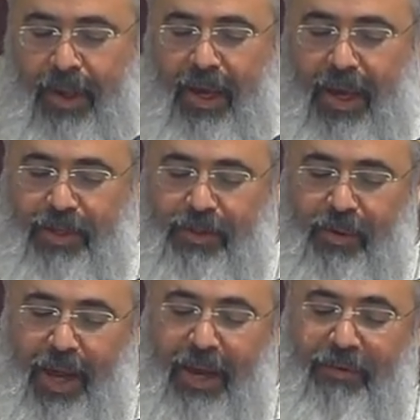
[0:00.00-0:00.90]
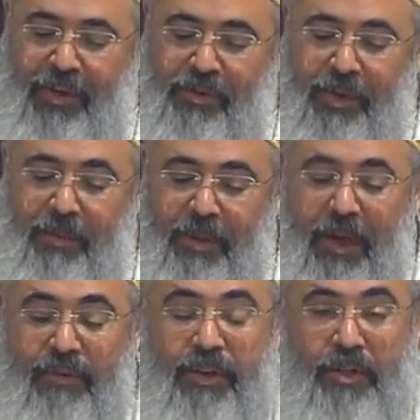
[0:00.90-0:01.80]
and so, out of extreme love
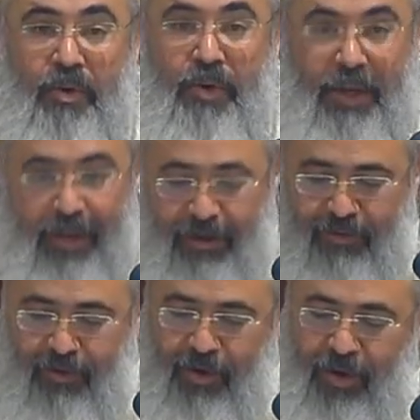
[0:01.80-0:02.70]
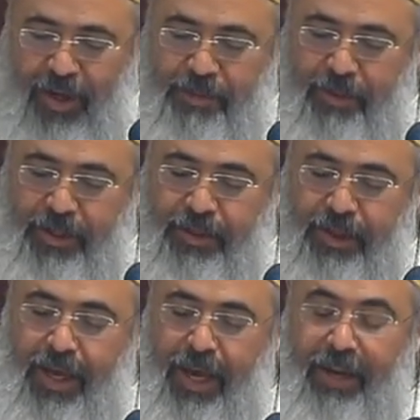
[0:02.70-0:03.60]
and joy for her husband
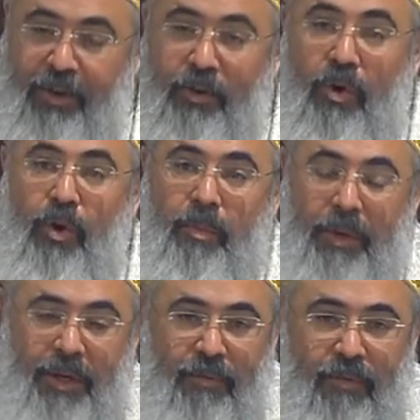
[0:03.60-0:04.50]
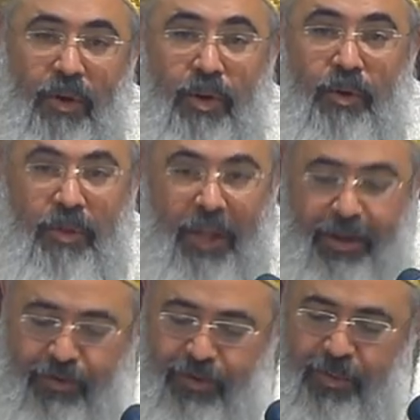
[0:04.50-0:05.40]
and a new hope and for a new life
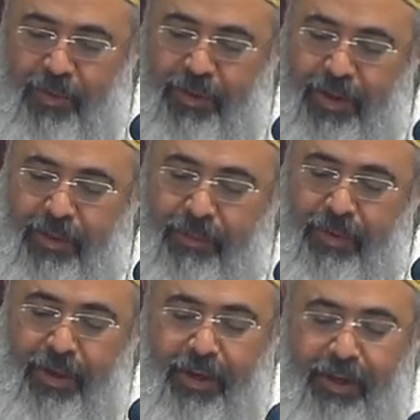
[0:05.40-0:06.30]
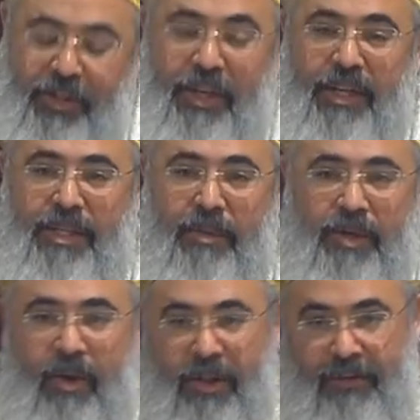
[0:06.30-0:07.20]
with, with him, she accepts
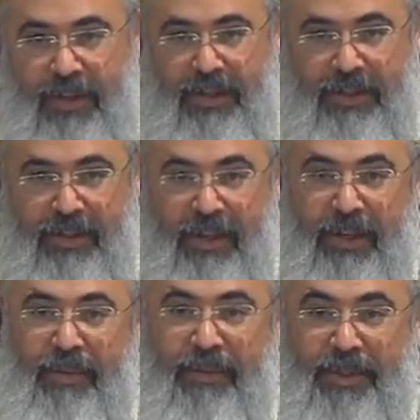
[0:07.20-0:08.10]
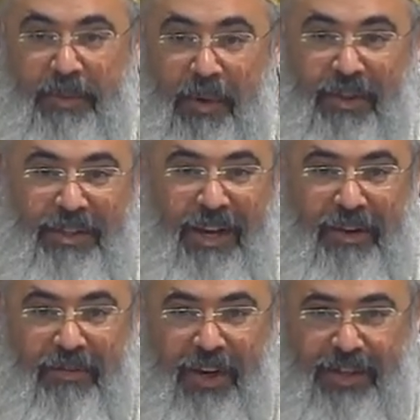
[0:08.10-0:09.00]
all of these small
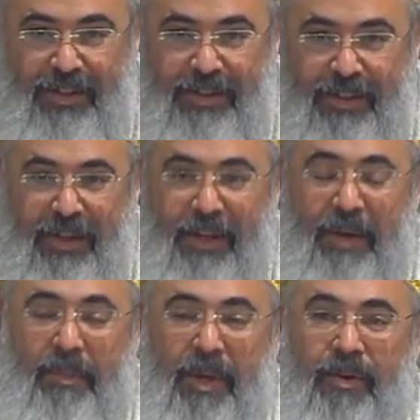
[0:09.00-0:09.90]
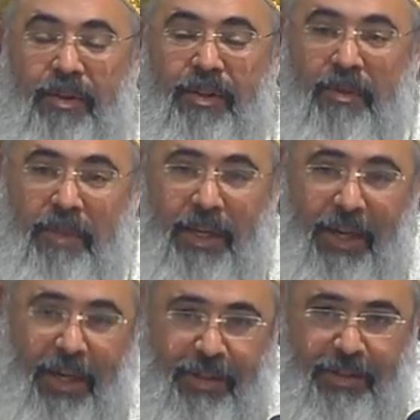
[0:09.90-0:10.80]
sacrifices compared to the big
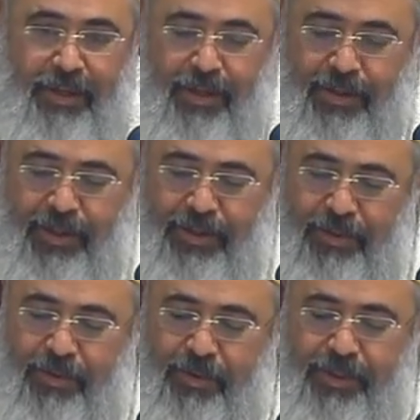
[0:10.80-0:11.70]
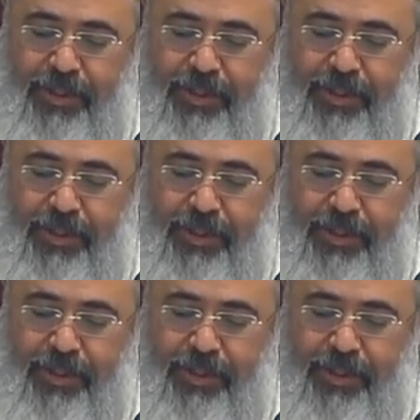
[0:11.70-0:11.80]
gains that she will receive.